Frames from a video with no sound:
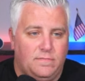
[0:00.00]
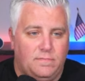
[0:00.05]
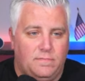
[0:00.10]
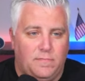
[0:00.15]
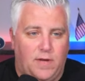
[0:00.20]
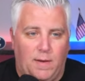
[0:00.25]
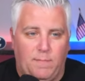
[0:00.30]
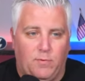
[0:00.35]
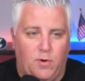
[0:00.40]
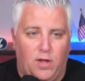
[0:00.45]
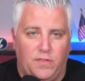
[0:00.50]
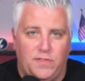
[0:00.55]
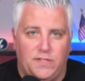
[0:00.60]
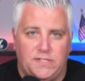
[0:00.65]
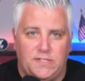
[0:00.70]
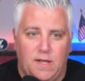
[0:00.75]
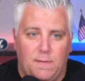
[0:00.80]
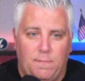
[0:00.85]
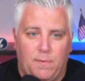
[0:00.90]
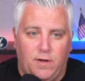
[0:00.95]
I brought
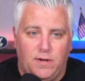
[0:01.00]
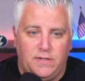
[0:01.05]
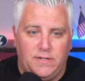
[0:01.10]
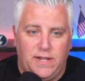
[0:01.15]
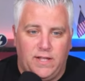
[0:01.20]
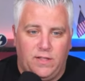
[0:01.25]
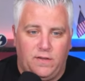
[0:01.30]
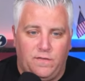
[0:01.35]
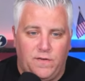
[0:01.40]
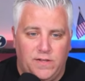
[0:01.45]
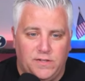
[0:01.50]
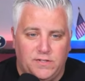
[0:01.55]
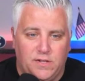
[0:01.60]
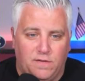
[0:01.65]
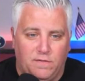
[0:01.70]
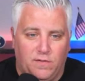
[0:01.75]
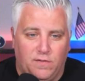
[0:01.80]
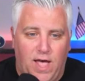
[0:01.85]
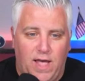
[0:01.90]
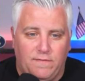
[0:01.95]
this up on Daily
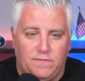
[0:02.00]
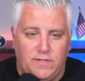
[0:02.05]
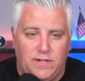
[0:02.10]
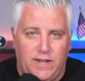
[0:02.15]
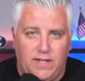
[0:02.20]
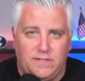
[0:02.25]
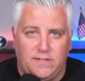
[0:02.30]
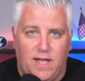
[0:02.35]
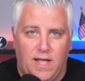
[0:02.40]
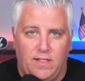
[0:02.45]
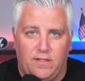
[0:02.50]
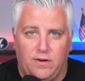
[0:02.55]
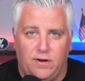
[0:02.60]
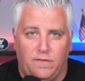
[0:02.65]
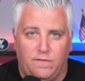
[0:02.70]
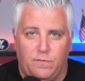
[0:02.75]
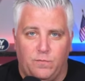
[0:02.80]
Faceoff Live today, Tyler.